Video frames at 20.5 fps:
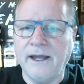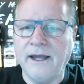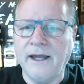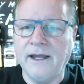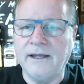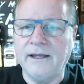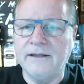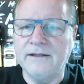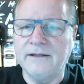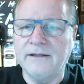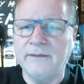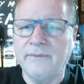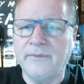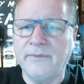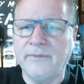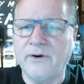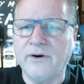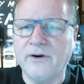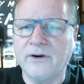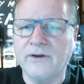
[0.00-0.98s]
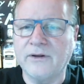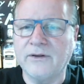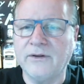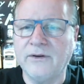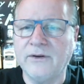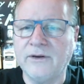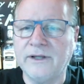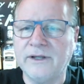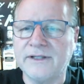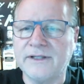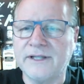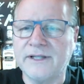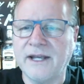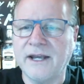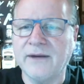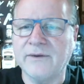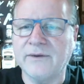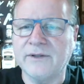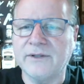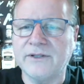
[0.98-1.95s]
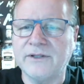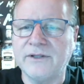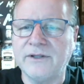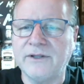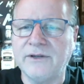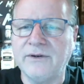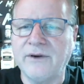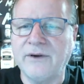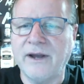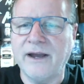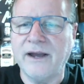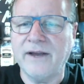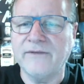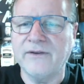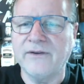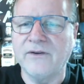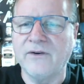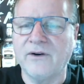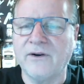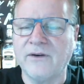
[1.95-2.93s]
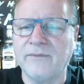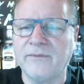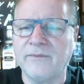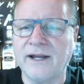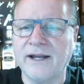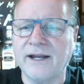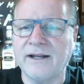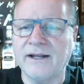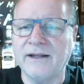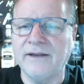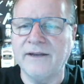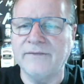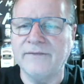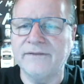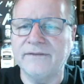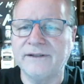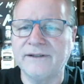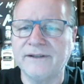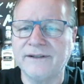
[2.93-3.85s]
eggs, pork, loin sandwich. Do you have a gallbladder left?